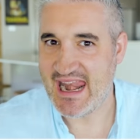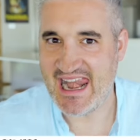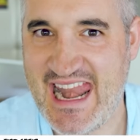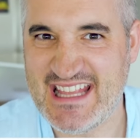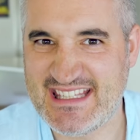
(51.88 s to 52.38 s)

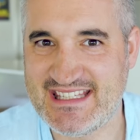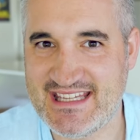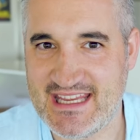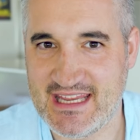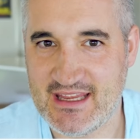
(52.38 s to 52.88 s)
Let's
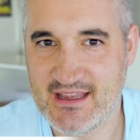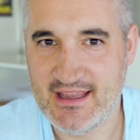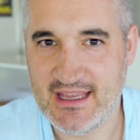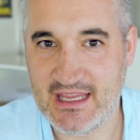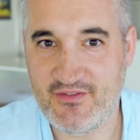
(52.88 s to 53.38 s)
see
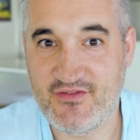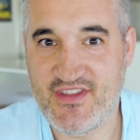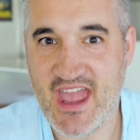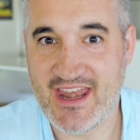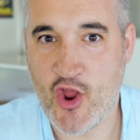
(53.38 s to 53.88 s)
if
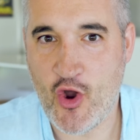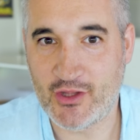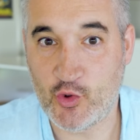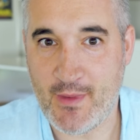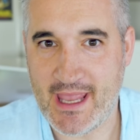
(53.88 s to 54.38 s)
they know
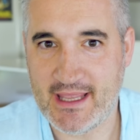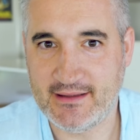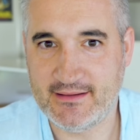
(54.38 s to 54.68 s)
how to make